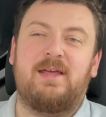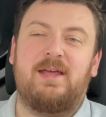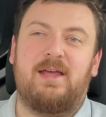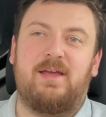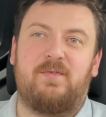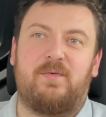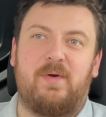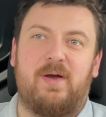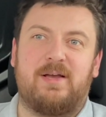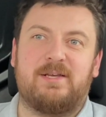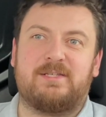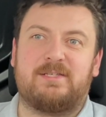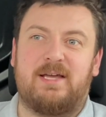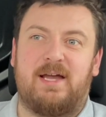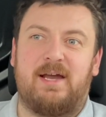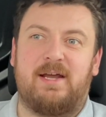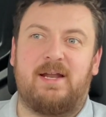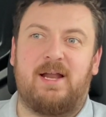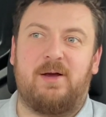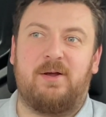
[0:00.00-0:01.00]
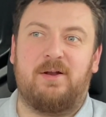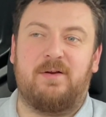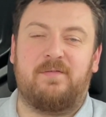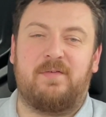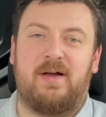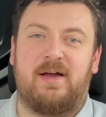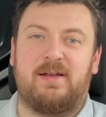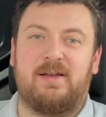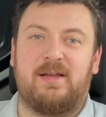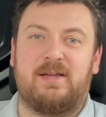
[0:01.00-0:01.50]
If you are starting out in a
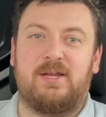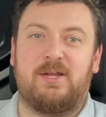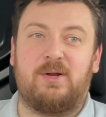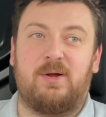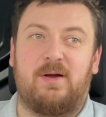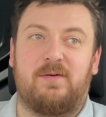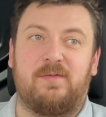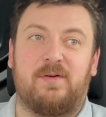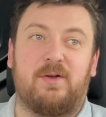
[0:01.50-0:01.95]
van and you don't have a